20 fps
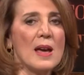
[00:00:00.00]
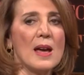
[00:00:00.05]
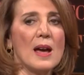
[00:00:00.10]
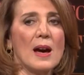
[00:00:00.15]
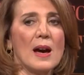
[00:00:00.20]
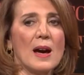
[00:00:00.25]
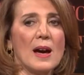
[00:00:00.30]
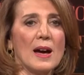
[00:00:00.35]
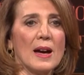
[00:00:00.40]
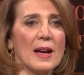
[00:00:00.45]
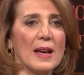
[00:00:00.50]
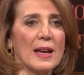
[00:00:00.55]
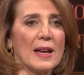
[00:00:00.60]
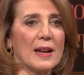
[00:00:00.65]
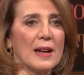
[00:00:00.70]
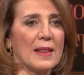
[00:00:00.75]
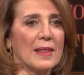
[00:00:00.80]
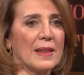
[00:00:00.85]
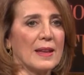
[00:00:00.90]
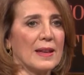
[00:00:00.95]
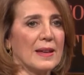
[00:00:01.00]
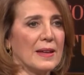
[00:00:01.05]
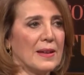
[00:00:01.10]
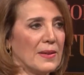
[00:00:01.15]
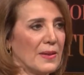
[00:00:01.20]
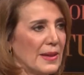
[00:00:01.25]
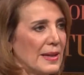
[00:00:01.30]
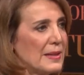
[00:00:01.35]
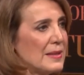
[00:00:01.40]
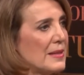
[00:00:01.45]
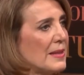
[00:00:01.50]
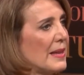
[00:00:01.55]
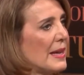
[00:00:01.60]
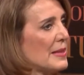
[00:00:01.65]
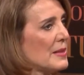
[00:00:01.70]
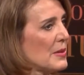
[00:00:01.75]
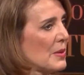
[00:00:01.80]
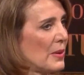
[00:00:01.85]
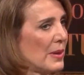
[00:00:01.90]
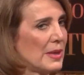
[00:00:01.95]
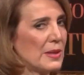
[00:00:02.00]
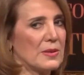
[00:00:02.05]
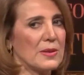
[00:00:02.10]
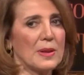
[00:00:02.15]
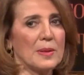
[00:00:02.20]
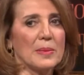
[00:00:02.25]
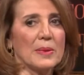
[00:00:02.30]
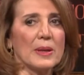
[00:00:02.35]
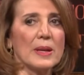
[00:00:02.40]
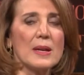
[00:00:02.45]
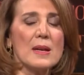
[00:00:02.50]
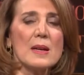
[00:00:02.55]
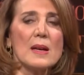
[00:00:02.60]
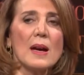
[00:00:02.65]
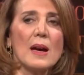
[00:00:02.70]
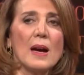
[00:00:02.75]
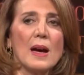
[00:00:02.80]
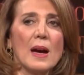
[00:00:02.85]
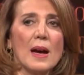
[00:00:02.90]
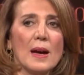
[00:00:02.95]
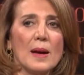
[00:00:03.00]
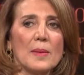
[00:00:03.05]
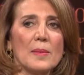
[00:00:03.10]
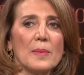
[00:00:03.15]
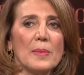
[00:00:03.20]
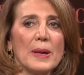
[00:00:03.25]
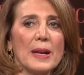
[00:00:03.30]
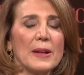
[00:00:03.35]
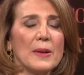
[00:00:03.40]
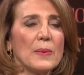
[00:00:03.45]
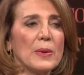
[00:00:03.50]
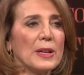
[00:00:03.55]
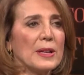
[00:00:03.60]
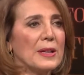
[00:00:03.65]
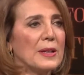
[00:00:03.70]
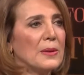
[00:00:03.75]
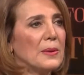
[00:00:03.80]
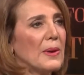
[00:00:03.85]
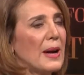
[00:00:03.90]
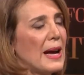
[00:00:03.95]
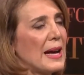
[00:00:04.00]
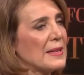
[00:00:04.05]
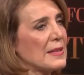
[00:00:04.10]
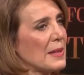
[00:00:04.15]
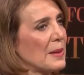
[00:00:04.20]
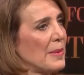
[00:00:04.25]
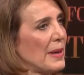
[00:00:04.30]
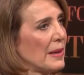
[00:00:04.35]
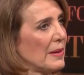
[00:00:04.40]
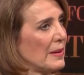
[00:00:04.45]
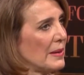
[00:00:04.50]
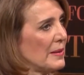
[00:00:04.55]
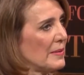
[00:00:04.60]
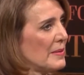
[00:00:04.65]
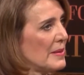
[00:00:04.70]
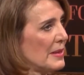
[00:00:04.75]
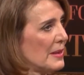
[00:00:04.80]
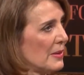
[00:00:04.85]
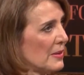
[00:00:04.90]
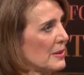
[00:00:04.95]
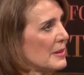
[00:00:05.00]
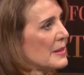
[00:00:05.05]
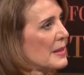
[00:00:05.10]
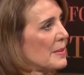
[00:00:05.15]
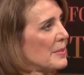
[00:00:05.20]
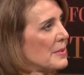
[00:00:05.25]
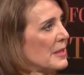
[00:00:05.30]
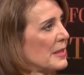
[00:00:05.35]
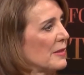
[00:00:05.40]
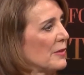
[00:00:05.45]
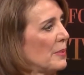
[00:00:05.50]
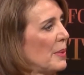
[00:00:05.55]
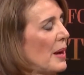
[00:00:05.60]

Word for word: and I think, you know, that's quite troubling. But when you ask about the, you know, substantive